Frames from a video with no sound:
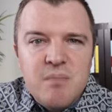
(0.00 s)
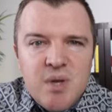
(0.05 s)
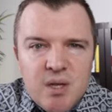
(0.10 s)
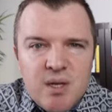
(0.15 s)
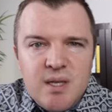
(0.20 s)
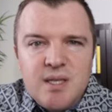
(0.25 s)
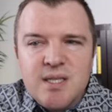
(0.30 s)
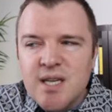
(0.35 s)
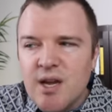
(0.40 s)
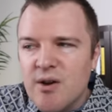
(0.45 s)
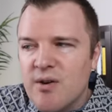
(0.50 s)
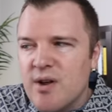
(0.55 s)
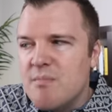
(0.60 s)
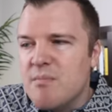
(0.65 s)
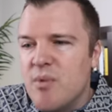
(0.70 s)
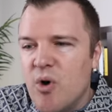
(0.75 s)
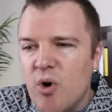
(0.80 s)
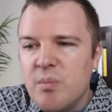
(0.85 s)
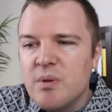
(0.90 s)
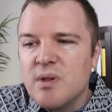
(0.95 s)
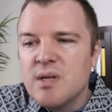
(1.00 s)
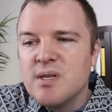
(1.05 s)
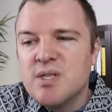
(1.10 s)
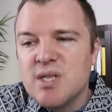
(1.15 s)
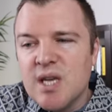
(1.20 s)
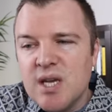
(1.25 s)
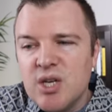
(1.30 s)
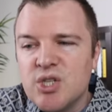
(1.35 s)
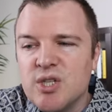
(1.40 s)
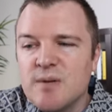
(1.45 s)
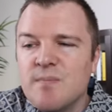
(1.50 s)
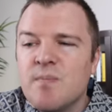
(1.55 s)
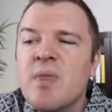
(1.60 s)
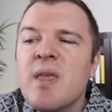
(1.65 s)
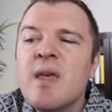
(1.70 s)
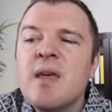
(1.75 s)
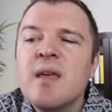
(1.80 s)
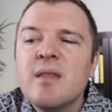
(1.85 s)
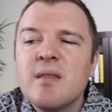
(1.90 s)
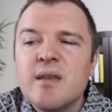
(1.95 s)
military mobilization.
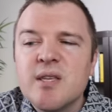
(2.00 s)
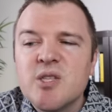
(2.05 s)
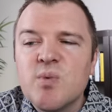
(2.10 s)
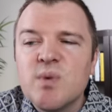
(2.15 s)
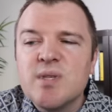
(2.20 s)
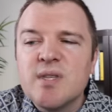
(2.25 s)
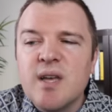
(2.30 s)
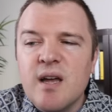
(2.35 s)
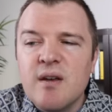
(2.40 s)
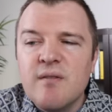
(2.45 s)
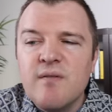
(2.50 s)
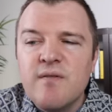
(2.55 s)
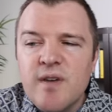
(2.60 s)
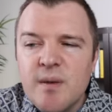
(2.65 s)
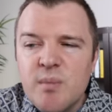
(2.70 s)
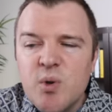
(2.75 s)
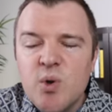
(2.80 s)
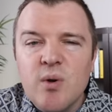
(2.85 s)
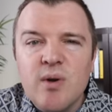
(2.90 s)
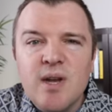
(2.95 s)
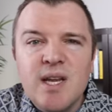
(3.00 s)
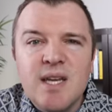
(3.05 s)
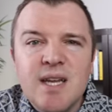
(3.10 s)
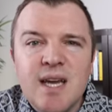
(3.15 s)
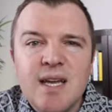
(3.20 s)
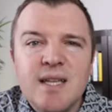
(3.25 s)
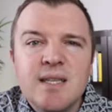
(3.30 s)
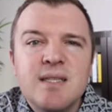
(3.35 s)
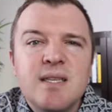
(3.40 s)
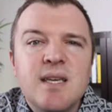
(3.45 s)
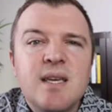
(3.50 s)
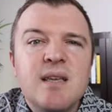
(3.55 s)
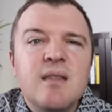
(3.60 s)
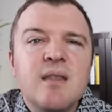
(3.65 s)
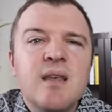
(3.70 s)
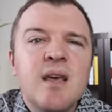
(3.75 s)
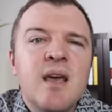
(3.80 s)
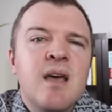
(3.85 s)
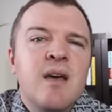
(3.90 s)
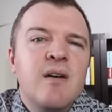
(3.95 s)
This was on February
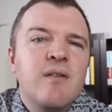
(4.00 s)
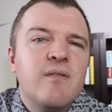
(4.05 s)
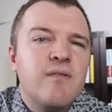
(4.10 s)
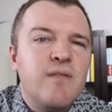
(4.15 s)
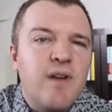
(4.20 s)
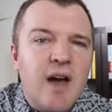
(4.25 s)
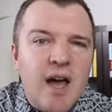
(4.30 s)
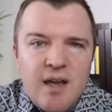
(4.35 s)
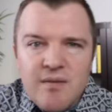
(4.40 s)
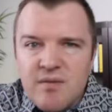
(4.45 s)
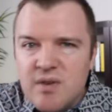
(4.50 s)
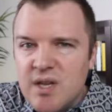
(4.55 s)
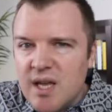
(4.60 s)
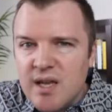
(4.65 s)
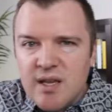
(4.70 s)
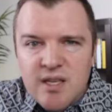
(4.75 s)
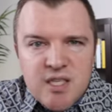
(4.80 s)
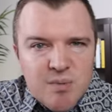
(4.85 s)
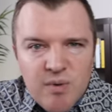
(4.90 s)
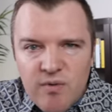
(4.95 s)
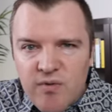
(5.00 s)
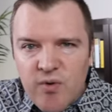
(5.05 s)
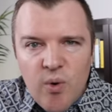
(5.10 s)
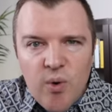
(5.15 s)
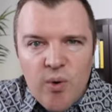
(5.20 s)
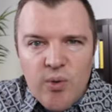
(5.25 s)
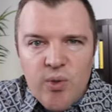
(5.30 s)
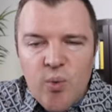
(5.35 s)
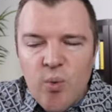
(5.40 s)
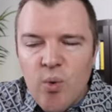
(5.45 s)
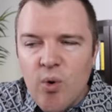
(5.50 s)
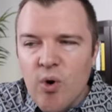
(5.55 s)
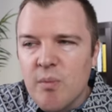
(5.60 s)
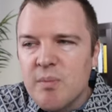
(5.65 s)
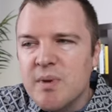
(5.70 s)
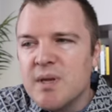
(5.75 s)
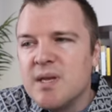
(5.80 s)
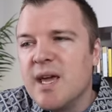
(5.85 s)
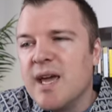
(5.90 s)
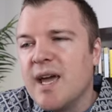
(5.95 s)
19th, five days before the war
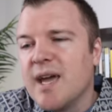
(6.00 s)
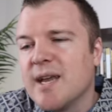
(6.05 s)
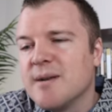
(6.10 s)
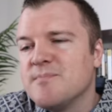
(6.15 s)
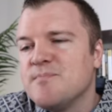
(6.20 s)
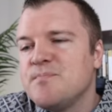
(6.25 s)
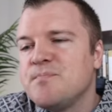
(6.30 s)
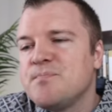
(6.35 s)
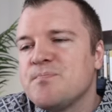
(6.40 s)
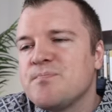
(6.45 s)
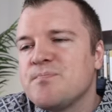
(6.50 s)
began.